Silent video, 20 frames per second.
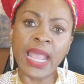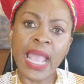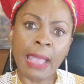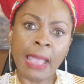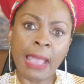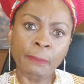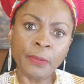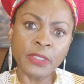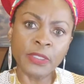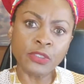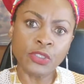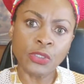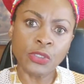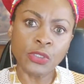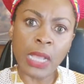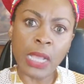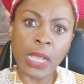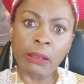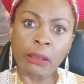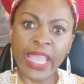happened to
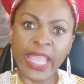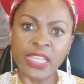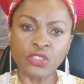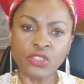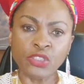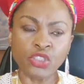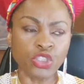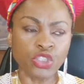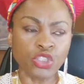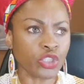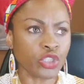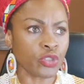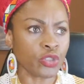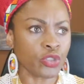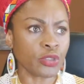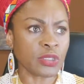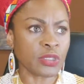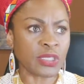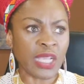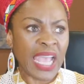our
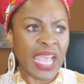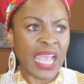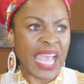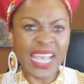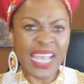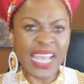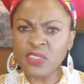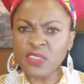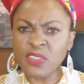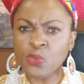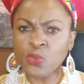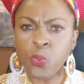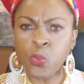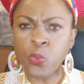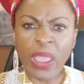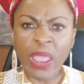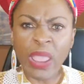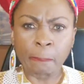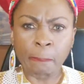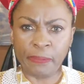ancestors, as
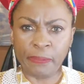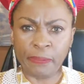rape.